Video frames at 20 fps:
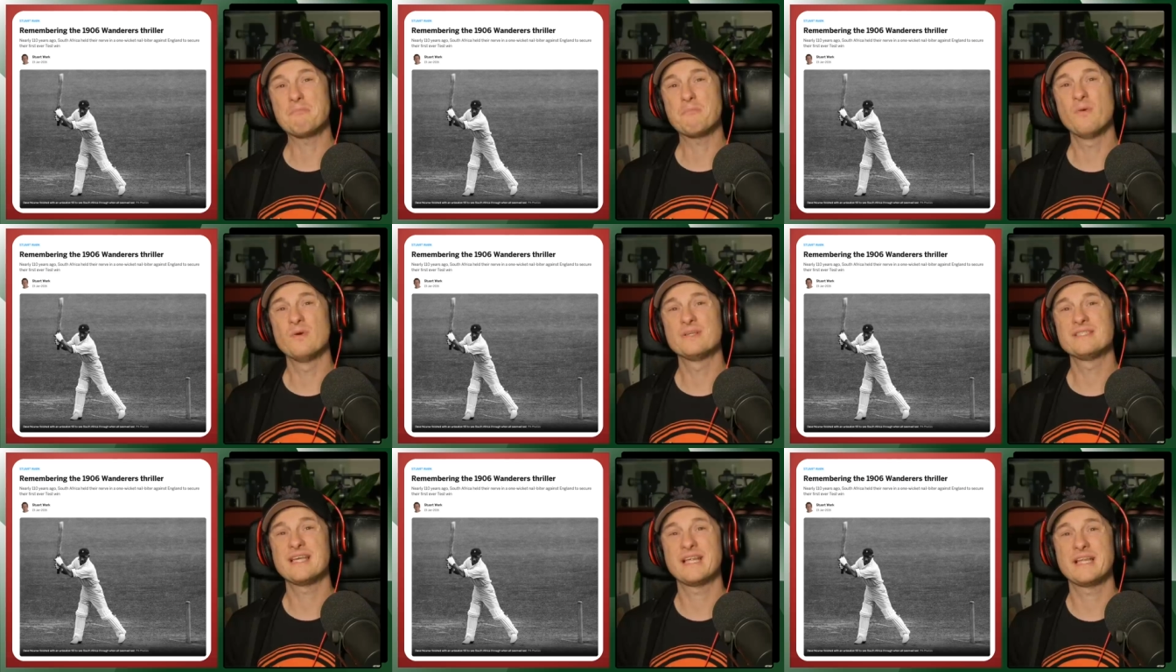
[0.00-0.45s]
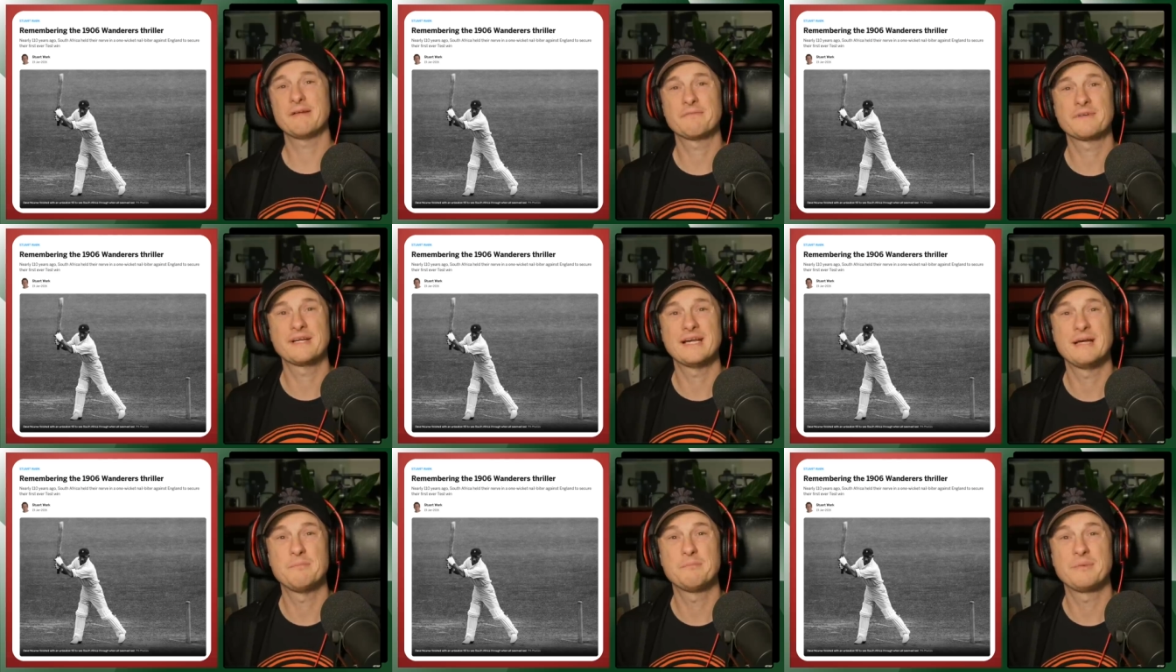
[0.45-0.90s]
that point, South
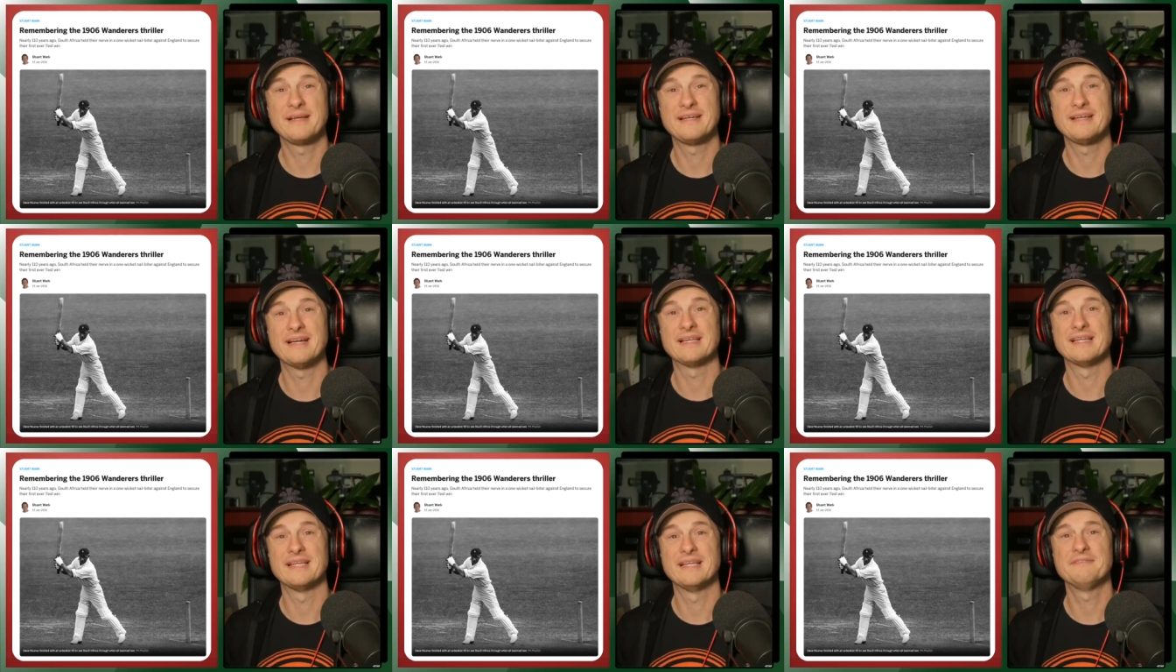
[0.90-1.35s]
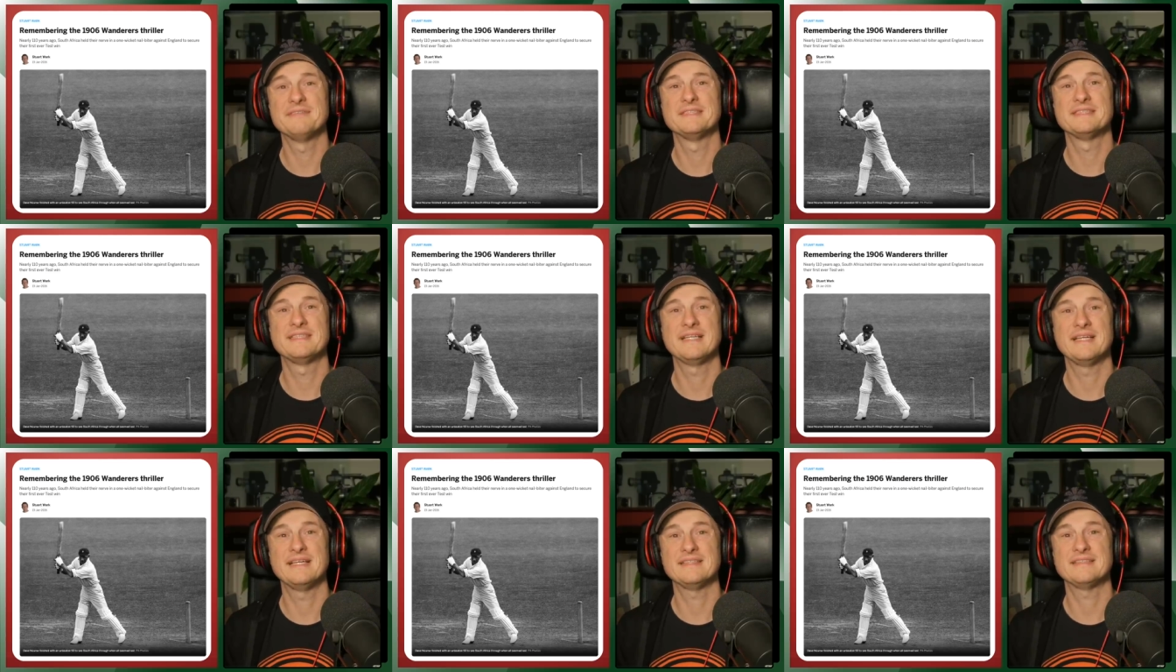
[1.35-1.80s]
Africa had played eleven
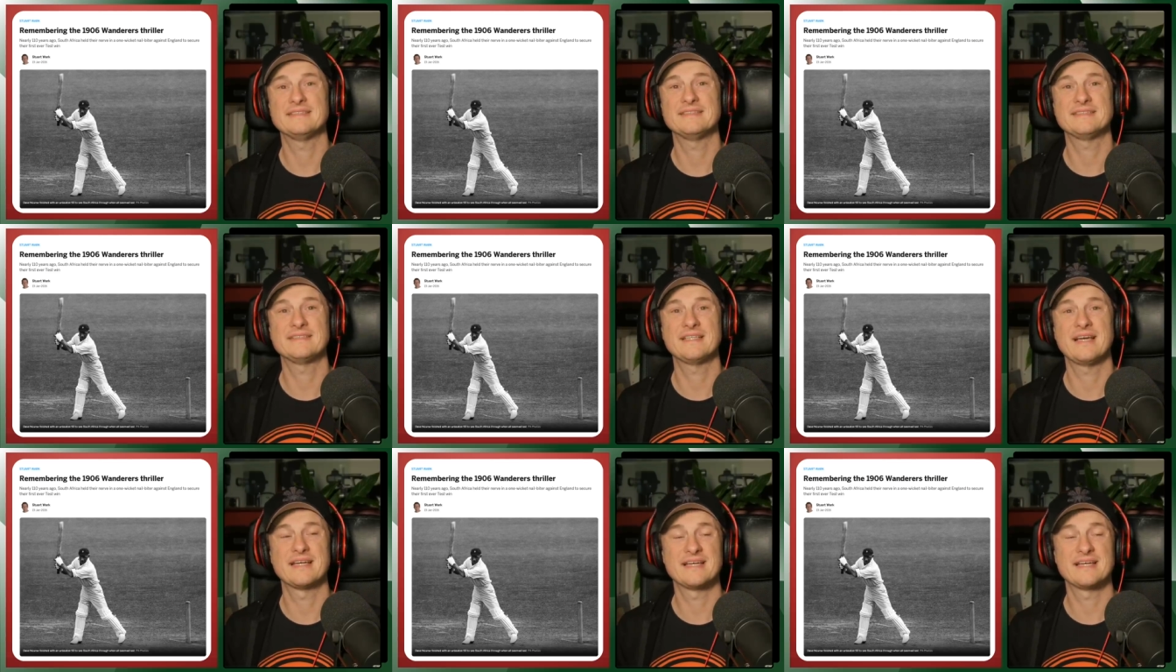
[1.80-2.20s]
tests